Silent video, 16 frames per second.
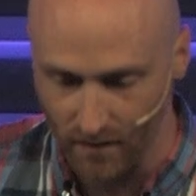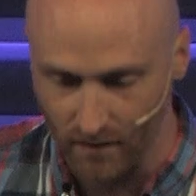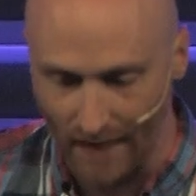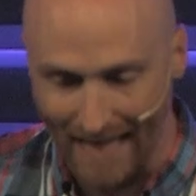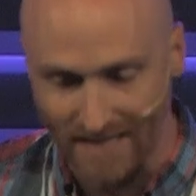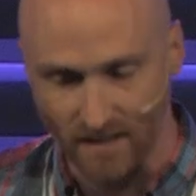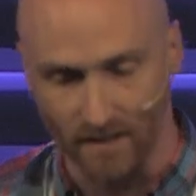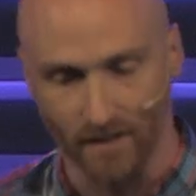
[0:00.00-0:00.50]

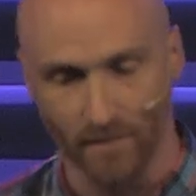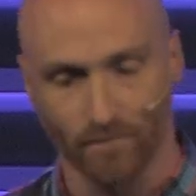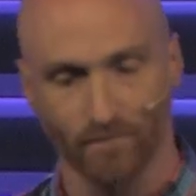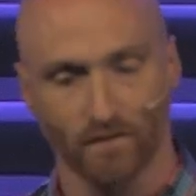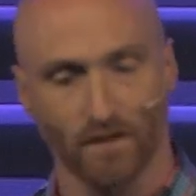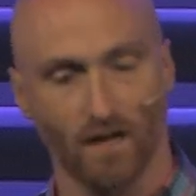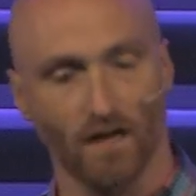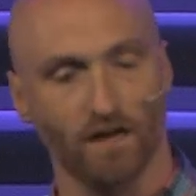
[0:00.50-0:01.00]
Lastly,
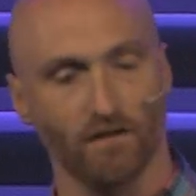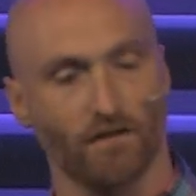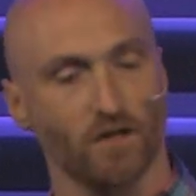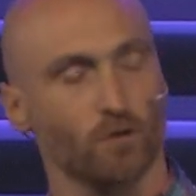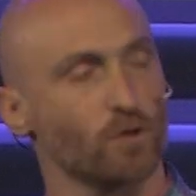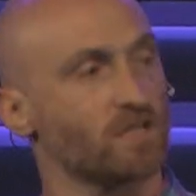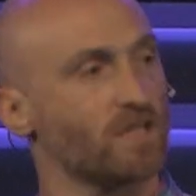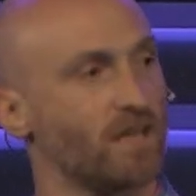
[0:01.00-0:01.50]

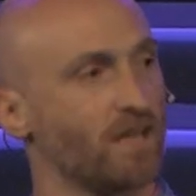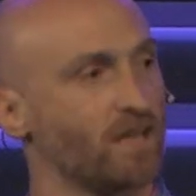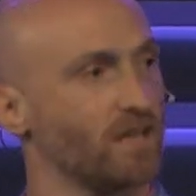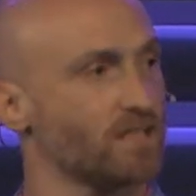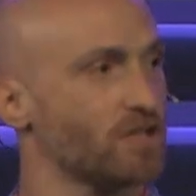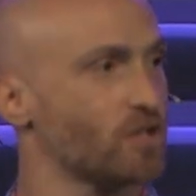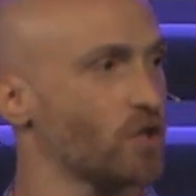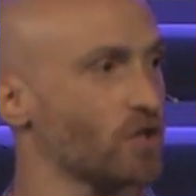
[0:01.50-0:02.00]
individuals and
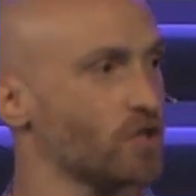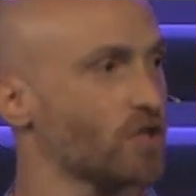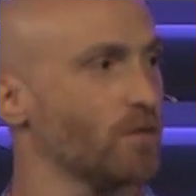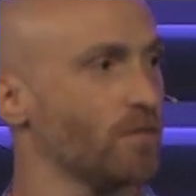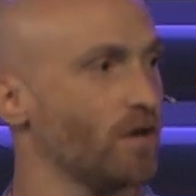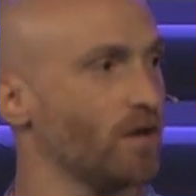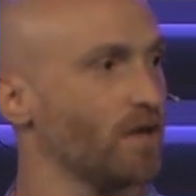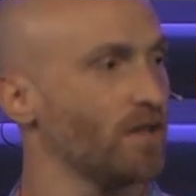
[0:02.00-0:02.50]
as a church
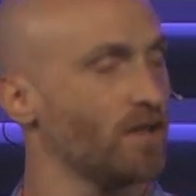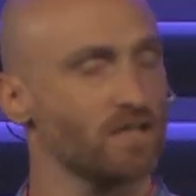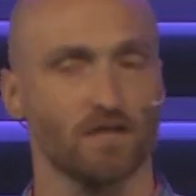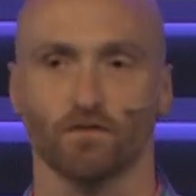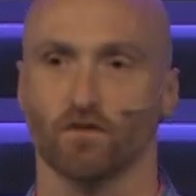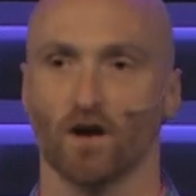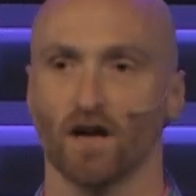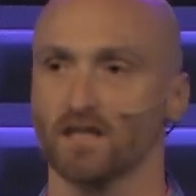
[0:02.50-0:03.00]
community, this
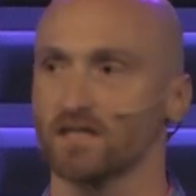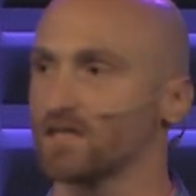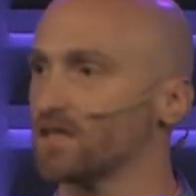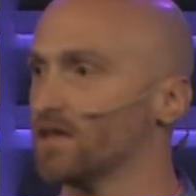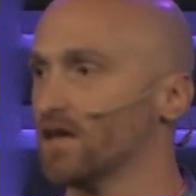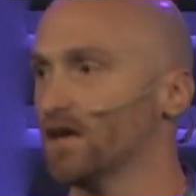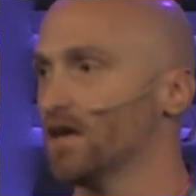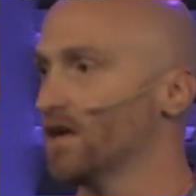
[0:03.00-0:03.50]
is for us.
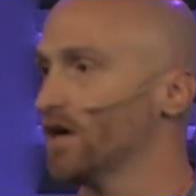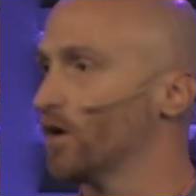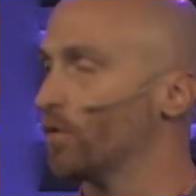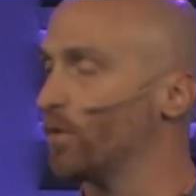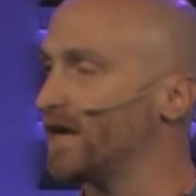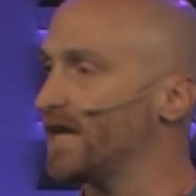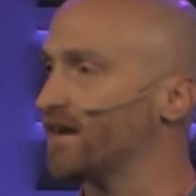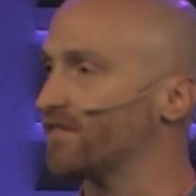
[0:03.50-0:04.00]

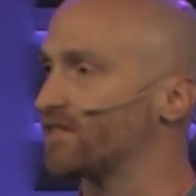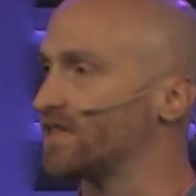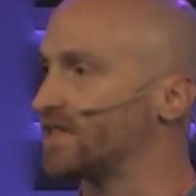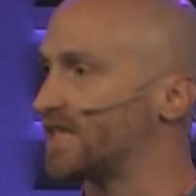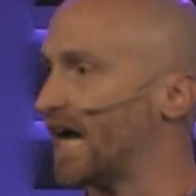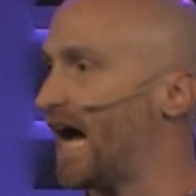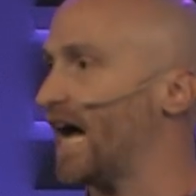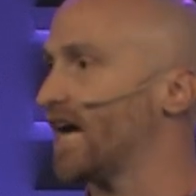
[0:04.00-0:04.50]
We have
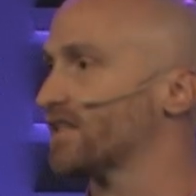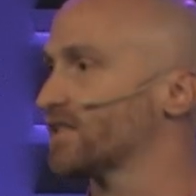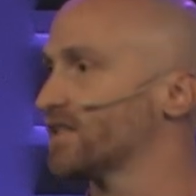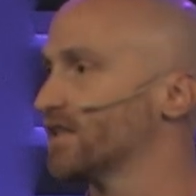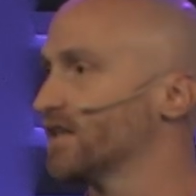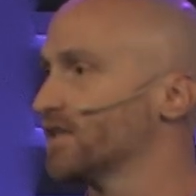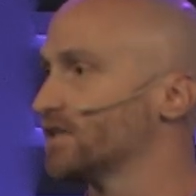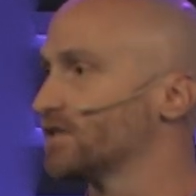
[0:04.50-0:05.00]
got
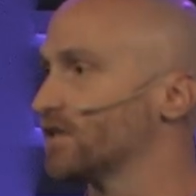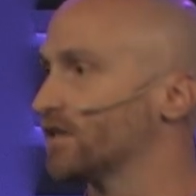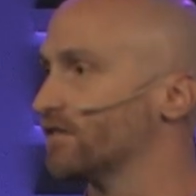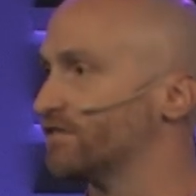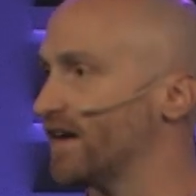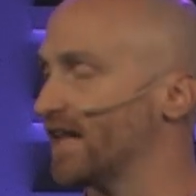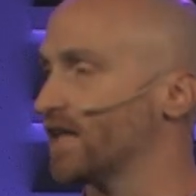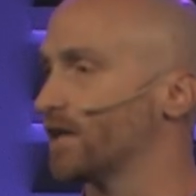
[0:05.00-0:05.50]
to
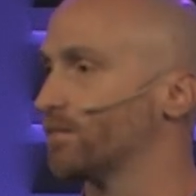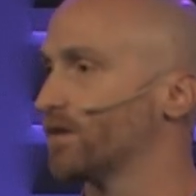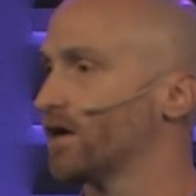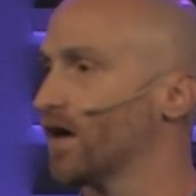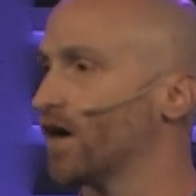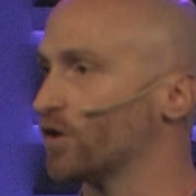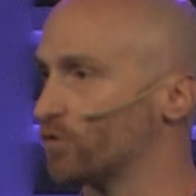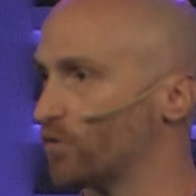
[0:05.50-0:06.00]
develop
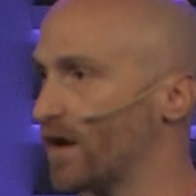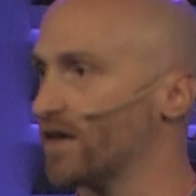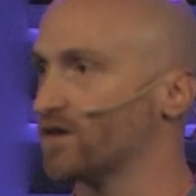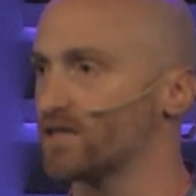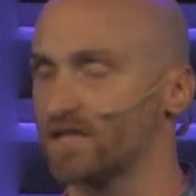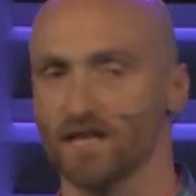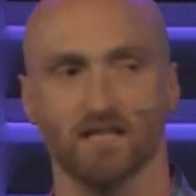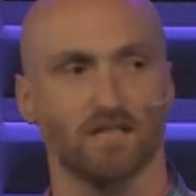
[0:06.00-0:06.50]
a greater
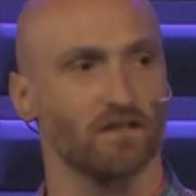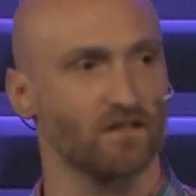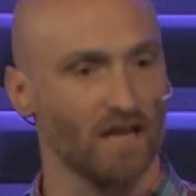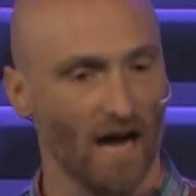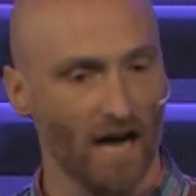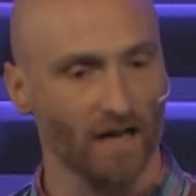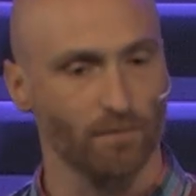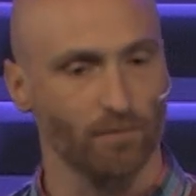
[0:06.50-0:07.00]
sense of
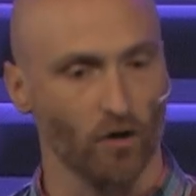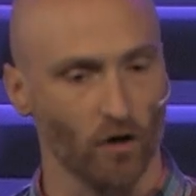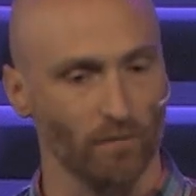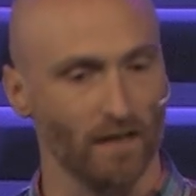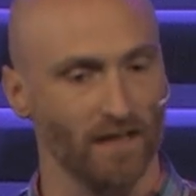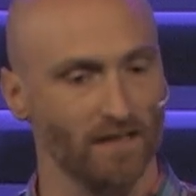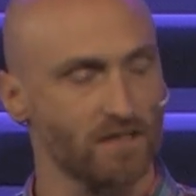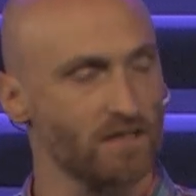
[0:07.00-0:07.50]
God
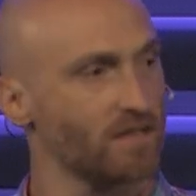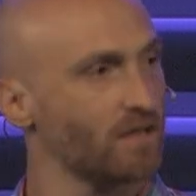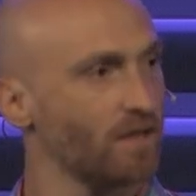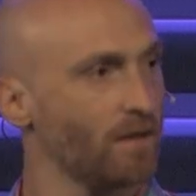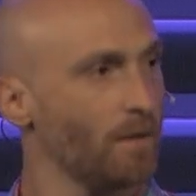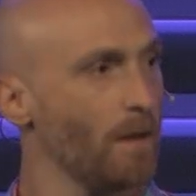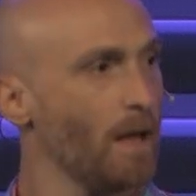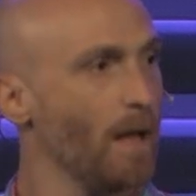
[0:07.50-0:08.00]
permanence.
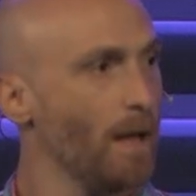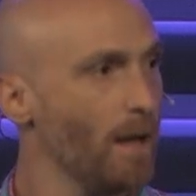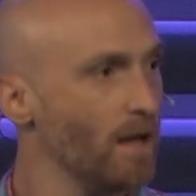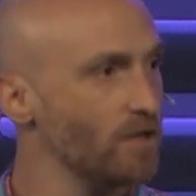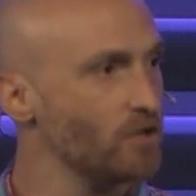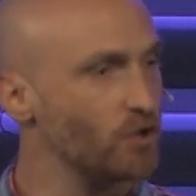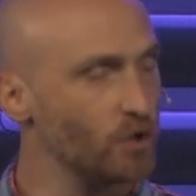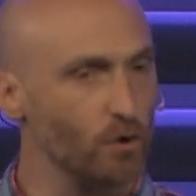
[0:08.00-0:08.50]

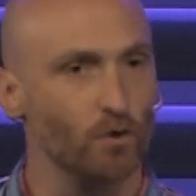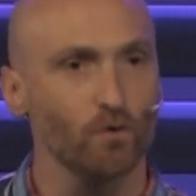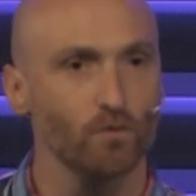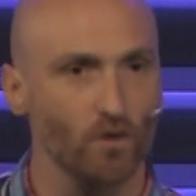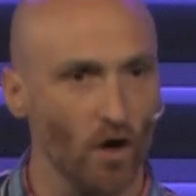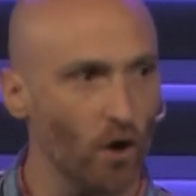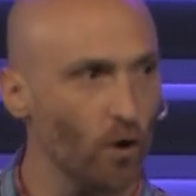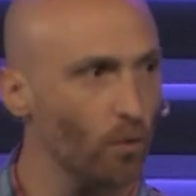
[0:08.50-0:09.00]
Do you
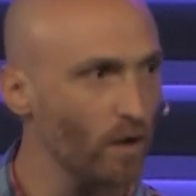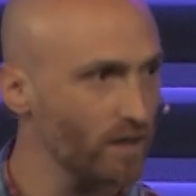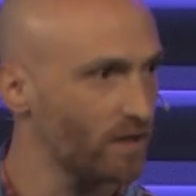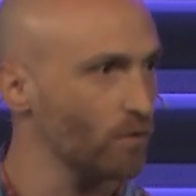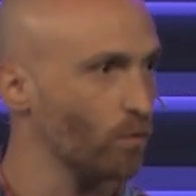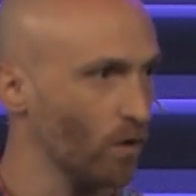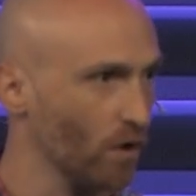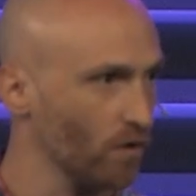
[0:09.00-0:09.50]
know what
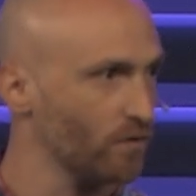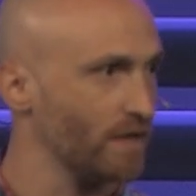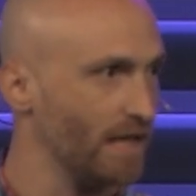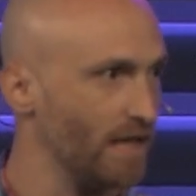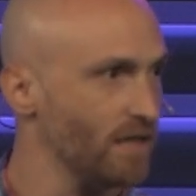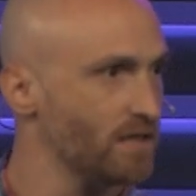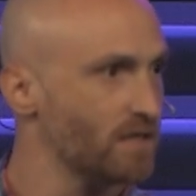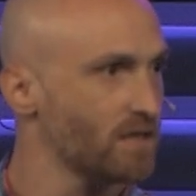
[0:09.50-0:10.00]
the world
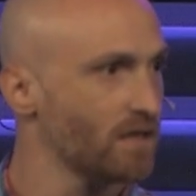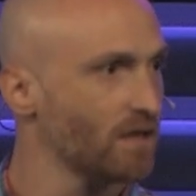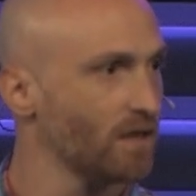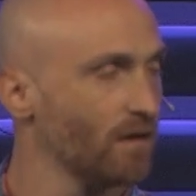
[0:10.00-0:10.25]
needs?